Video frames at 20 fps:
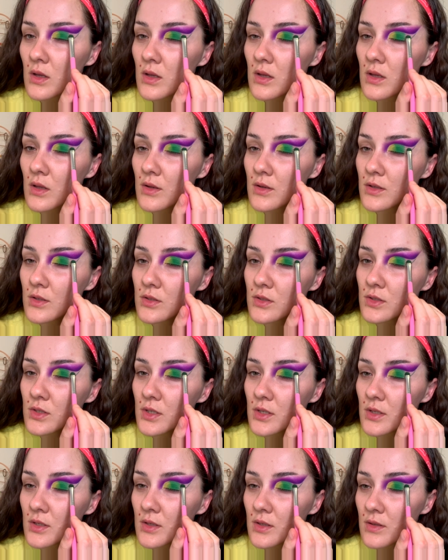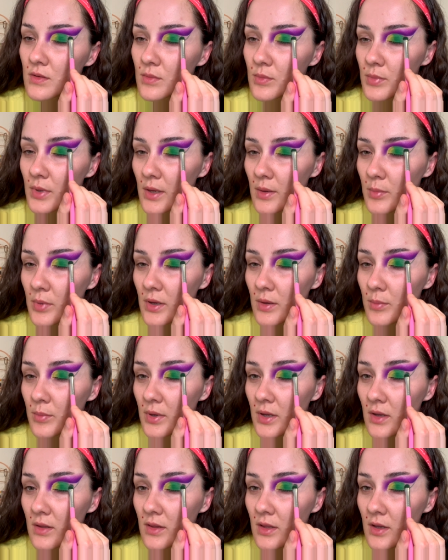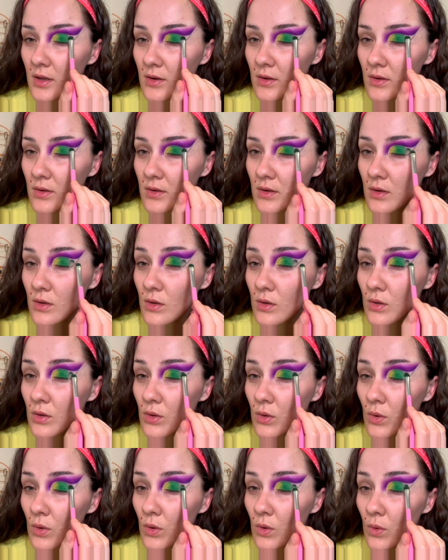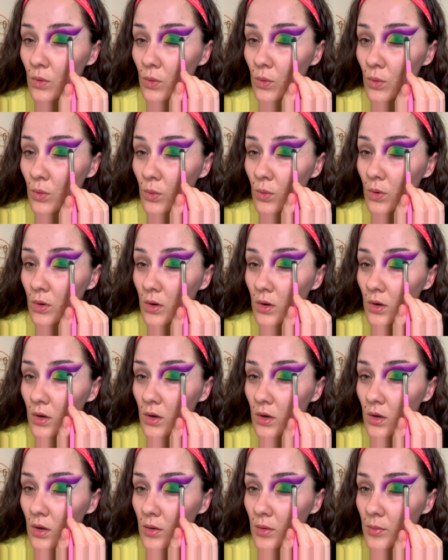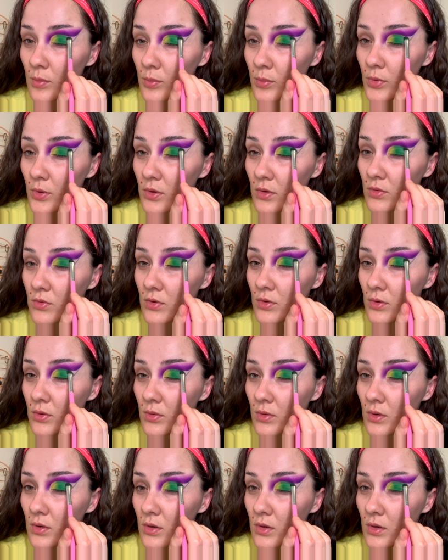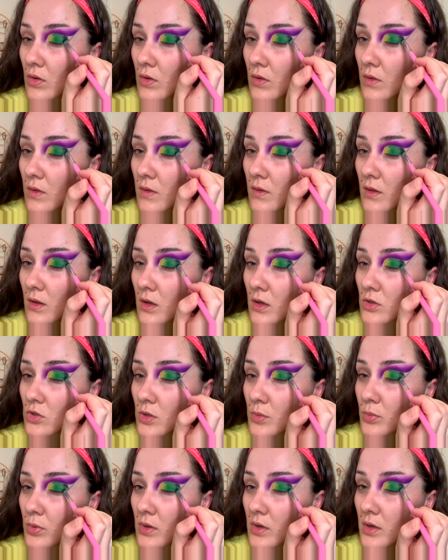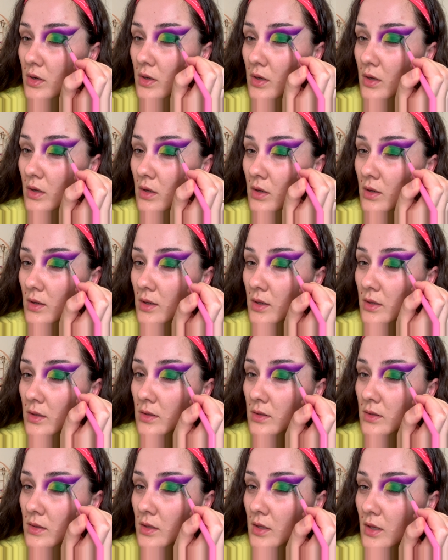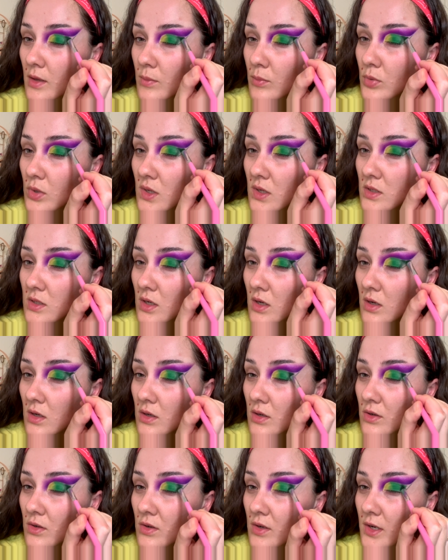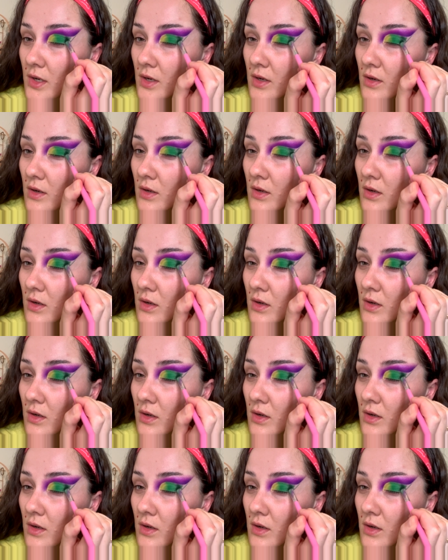and it's just pat that on. Ooh, beautiful. Such a pretty deep dark green.